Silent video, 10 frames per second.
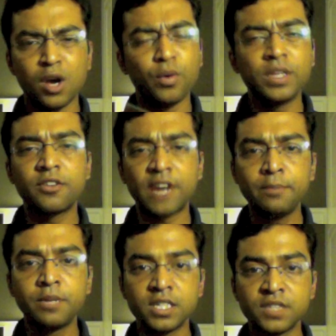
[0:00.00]
When the Wright
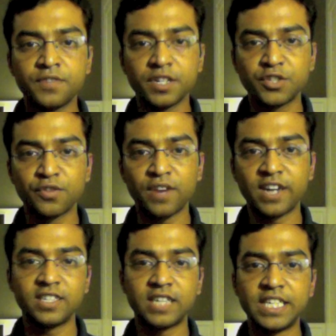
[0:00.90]
brothers first took
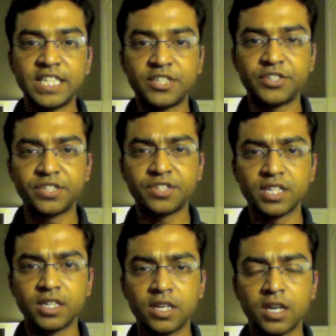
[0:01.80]
flight in
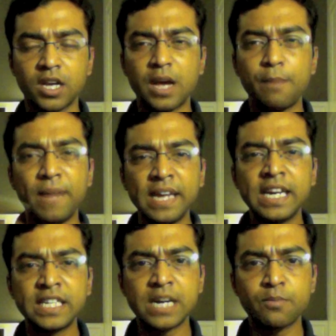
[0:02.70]
1903, many
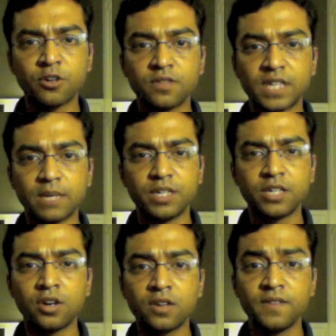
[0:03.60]
at that point of time did
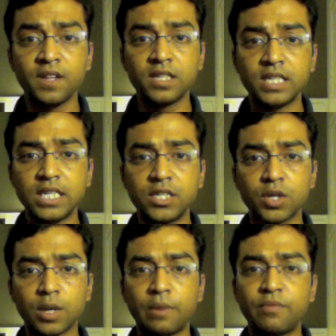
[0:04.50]
not feel the need to
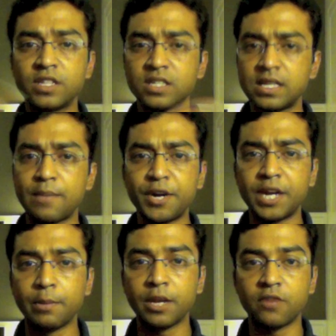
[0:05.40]
come up with a separate
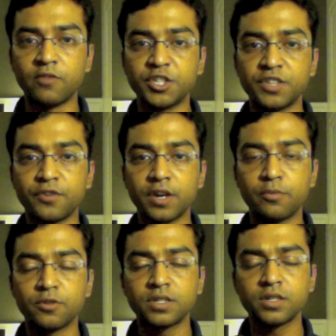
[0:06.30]
naming convention for
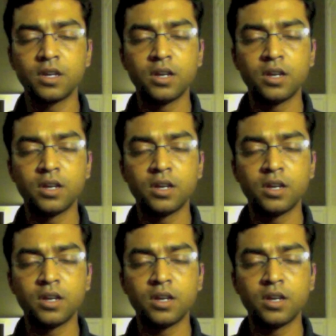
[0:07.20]
airports.